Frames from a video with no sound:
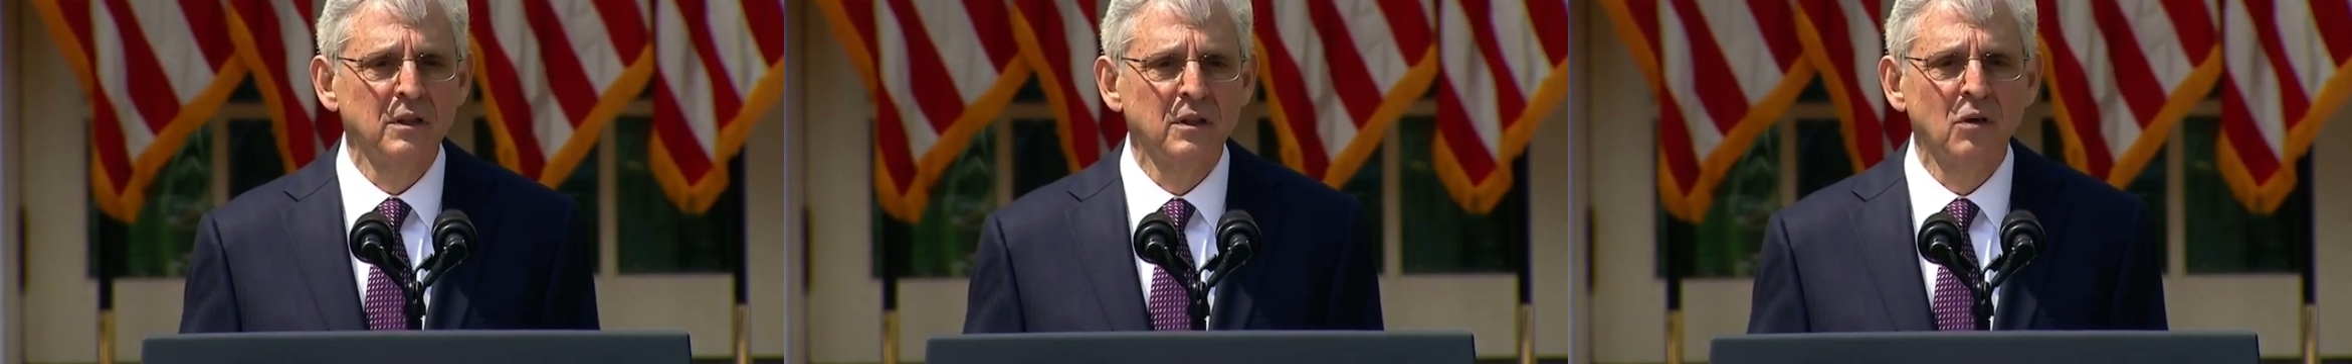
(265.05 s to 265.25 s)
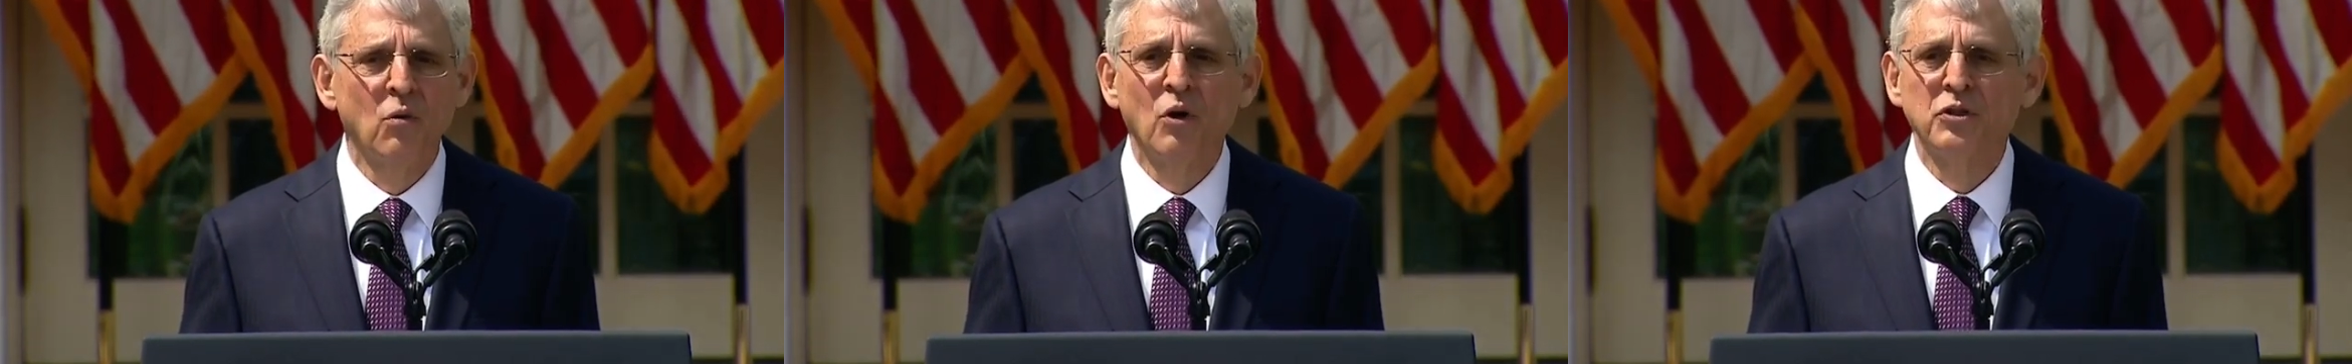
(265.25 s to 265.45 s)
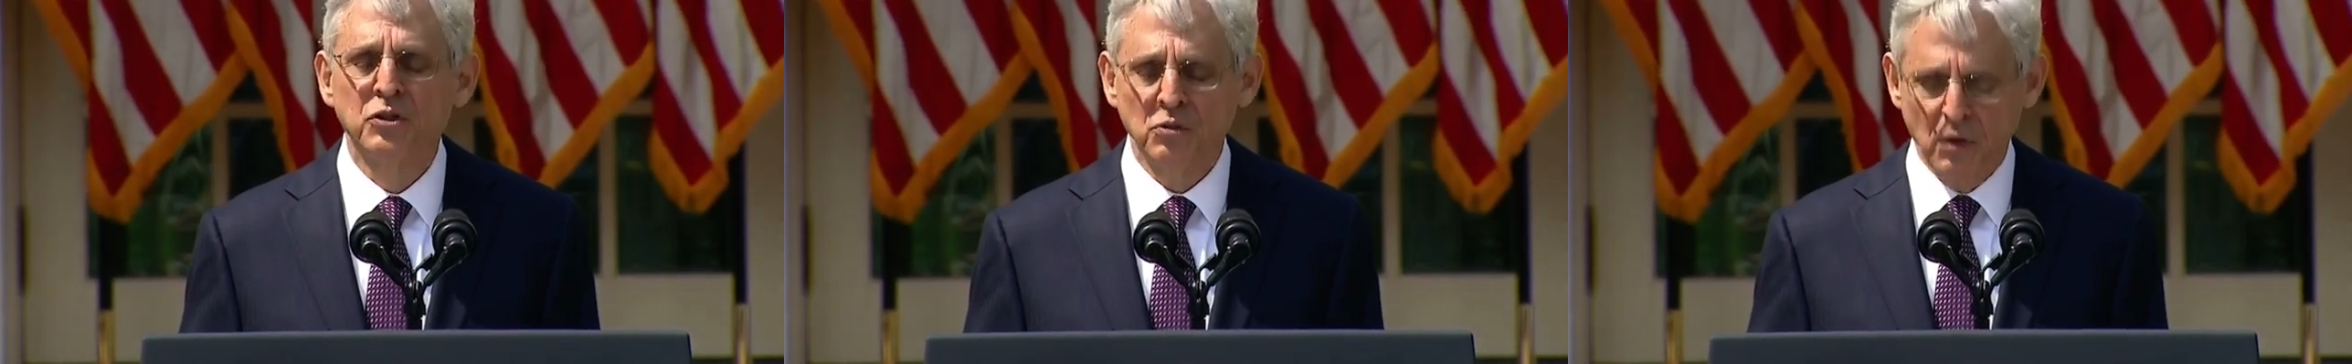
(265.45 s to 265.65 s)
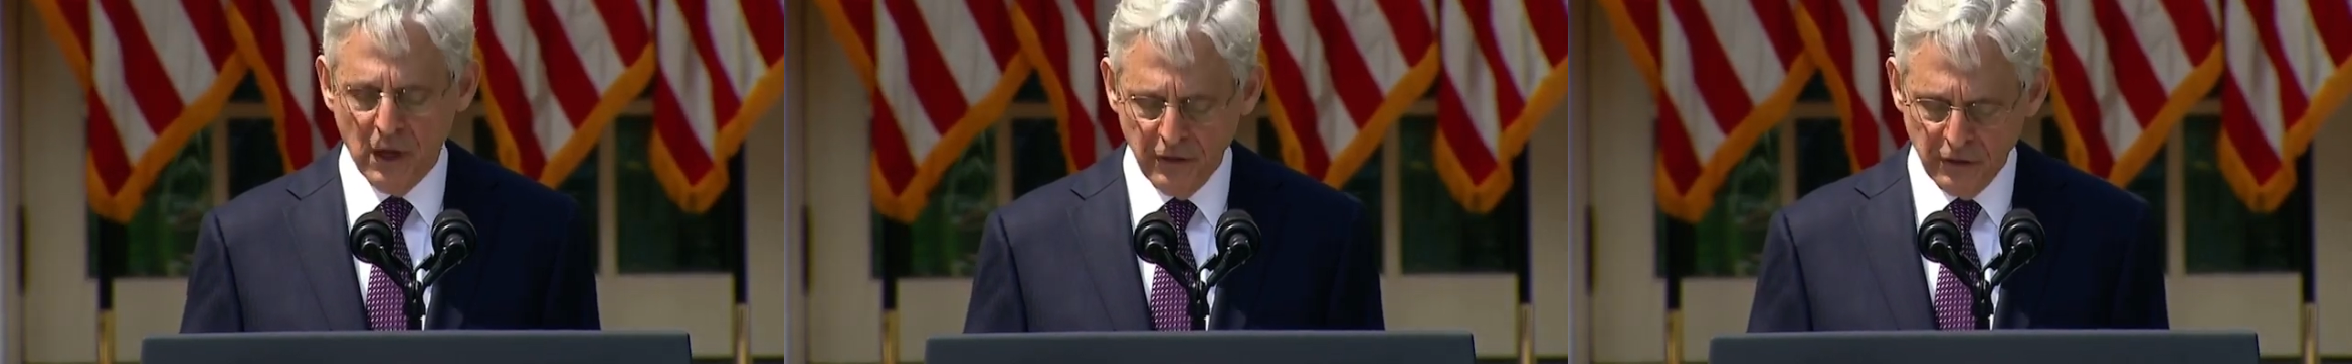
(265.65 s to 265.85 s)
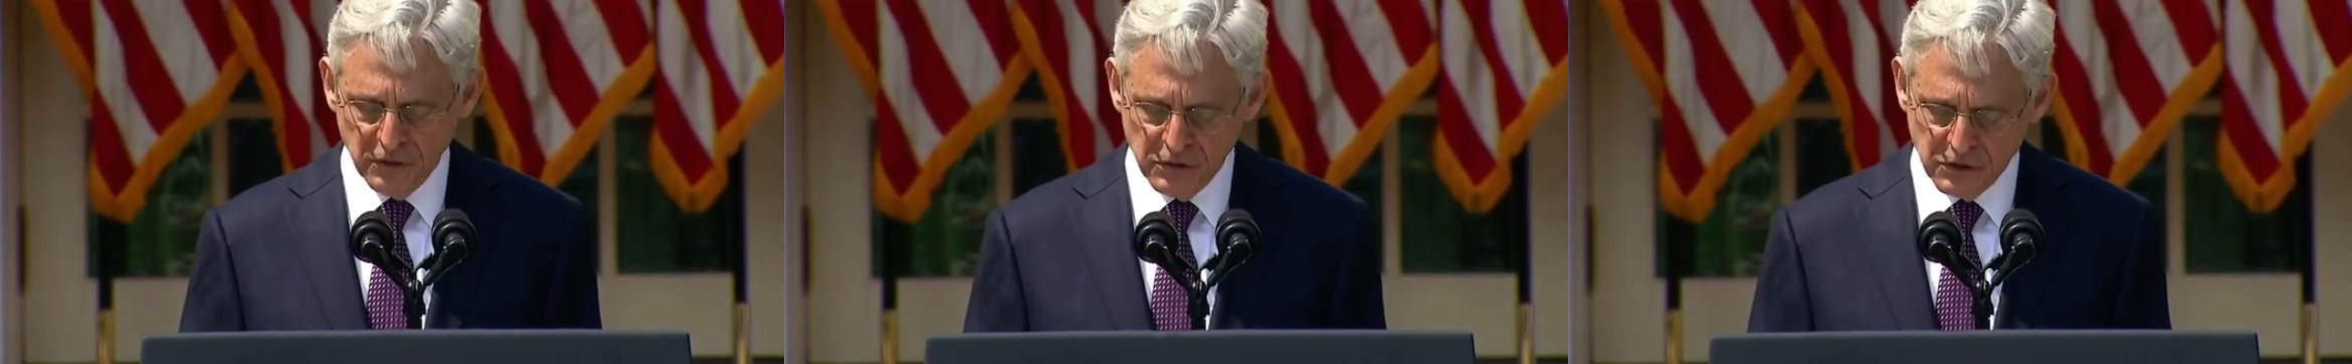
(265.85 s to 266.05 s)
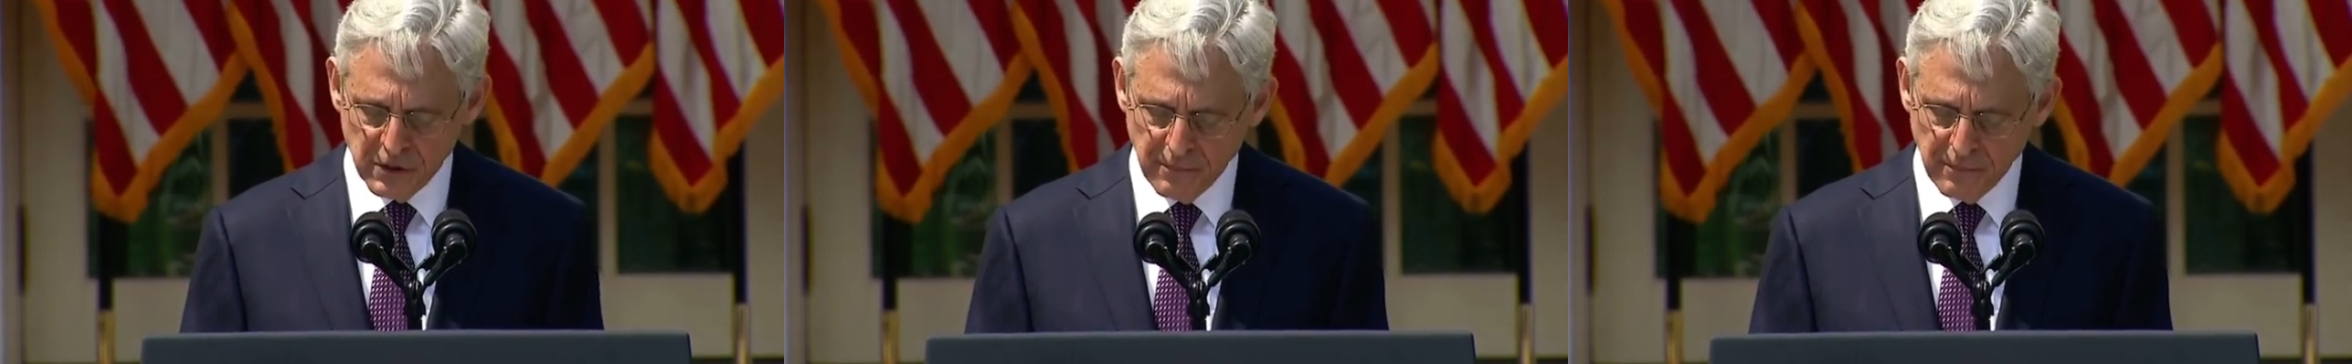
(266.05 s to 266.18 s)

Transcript: or to others.